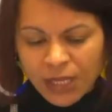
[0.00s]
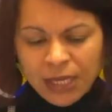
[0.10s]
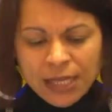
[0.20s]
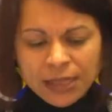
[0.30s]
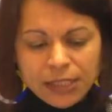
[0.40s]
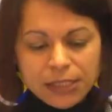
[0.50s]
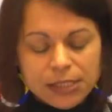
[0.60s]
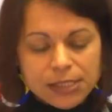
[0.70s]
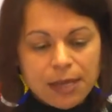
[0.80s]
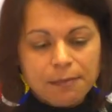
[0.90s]
And I think
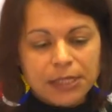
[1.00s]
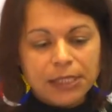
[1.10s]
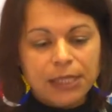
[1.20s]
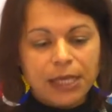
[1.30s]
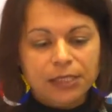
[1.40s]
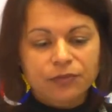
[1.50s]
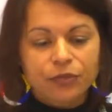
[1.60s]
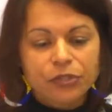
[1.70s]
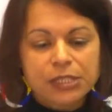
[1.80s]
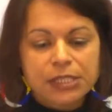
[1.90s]
it's something that
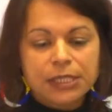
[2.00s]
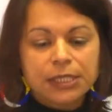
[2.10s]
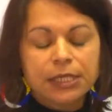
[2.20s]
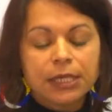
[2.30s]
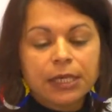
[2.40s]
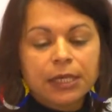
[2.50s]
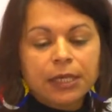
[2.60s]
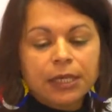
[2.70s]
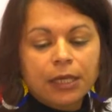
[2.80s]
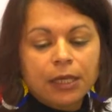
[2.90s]
Faustine
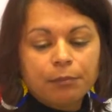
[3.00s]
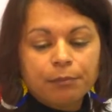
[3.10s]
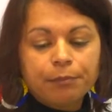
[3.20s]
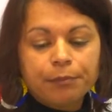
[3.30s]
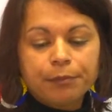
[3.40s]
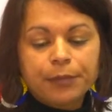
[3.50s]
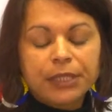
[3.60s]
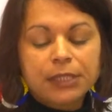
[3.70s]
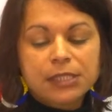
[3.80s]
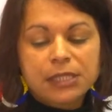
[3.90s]
um,
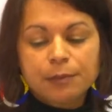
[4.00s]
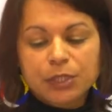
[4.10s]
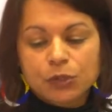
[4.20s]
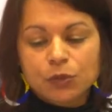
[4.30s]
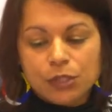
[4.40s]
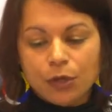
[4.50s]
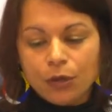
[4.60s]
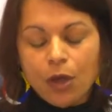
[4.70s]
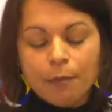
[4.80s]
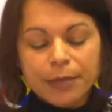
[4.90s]
in this image also
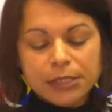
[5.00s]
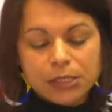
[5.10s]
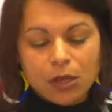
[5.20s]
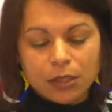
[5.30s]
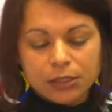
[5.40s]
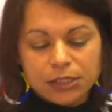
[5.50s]
comments on.